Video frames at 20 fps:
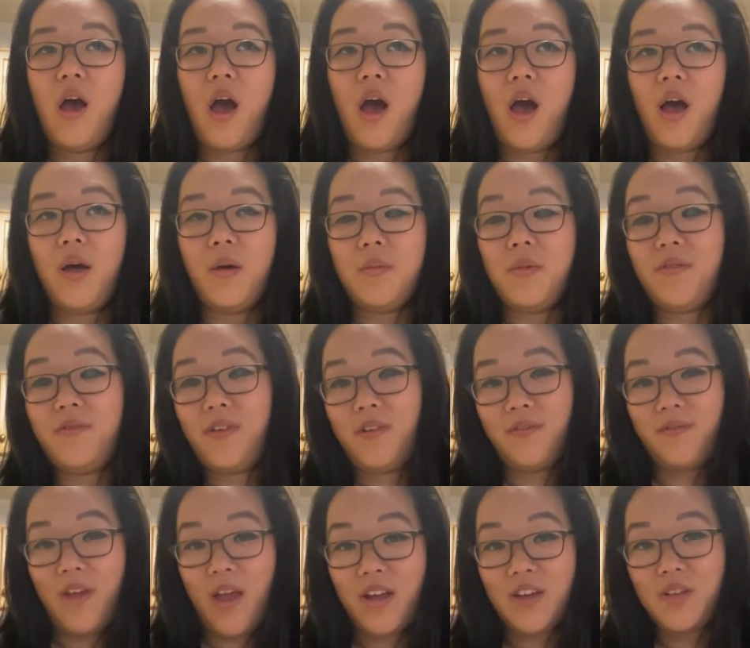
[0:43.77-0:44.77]
A fun
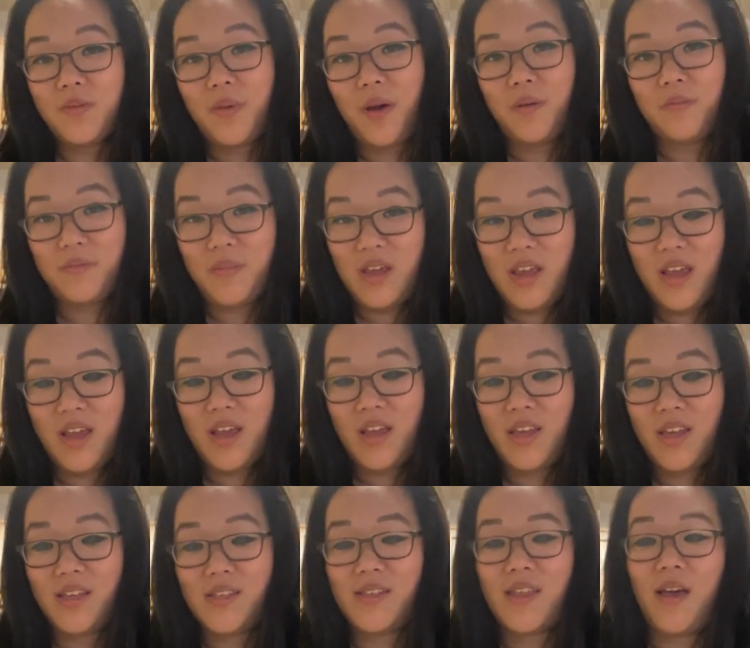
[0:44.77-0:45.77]
fact about me
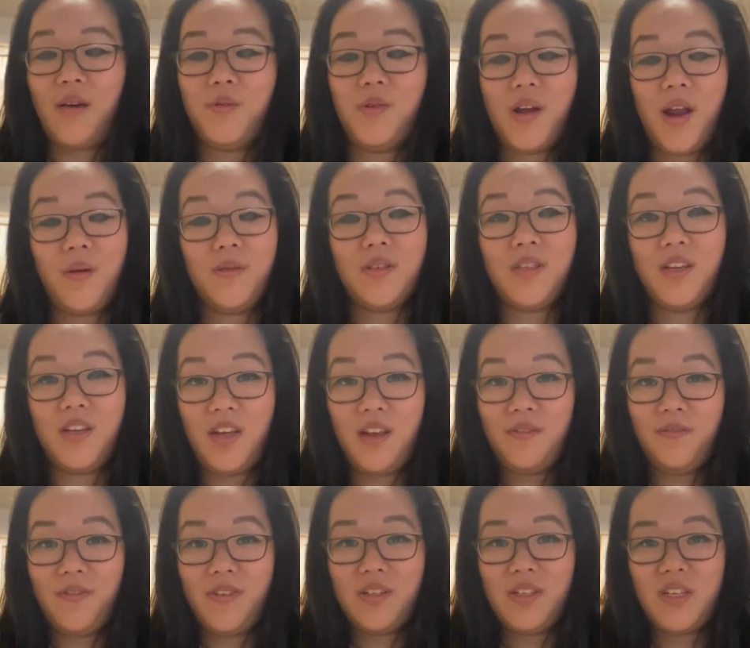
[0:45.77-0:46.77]
is that when I was an
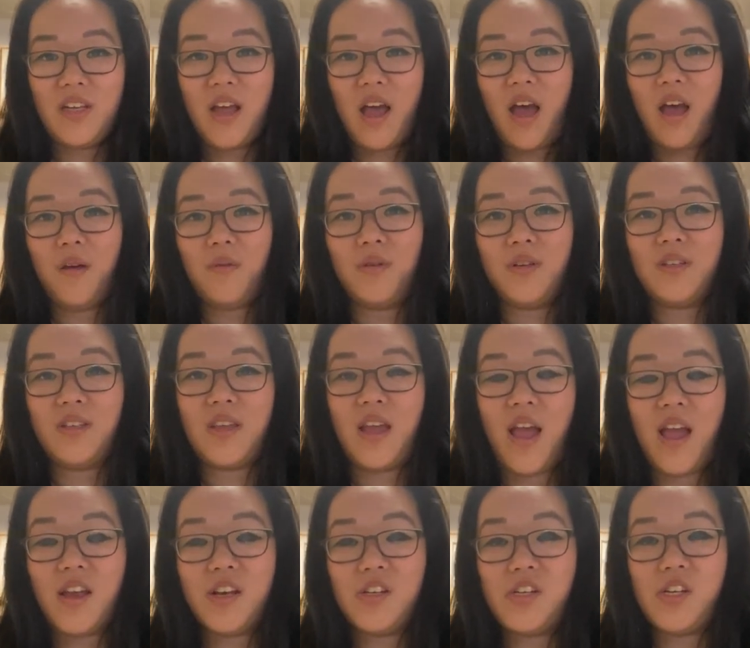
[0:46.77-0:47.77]
infant, I was
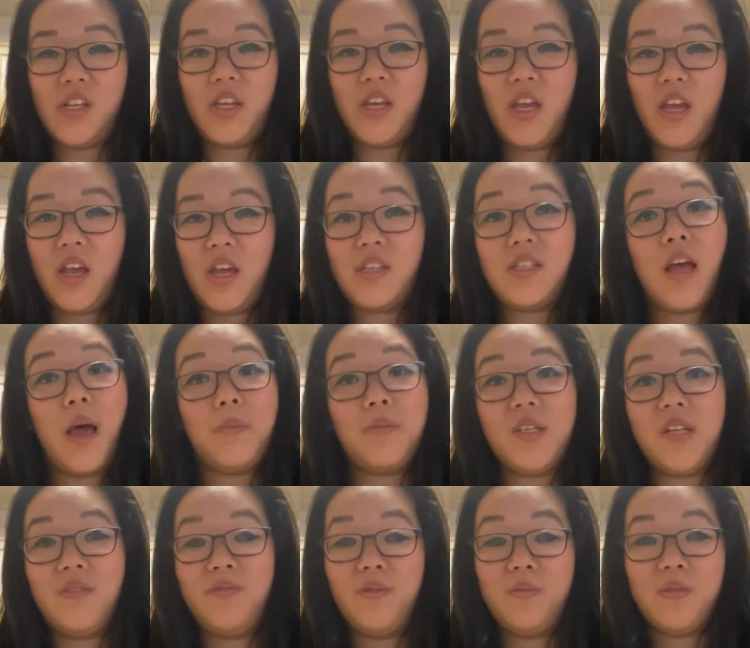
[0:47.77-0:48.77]
actually
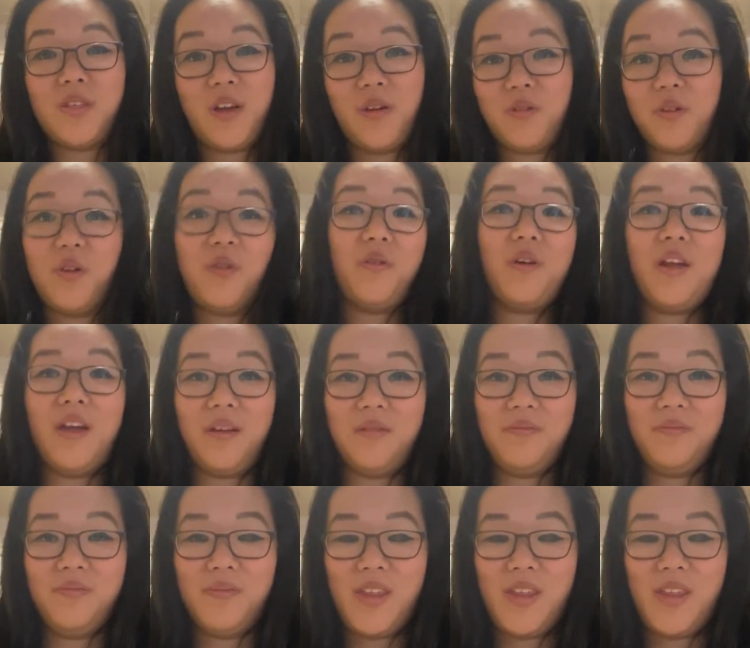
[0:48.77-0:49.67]
adopted from South Korea.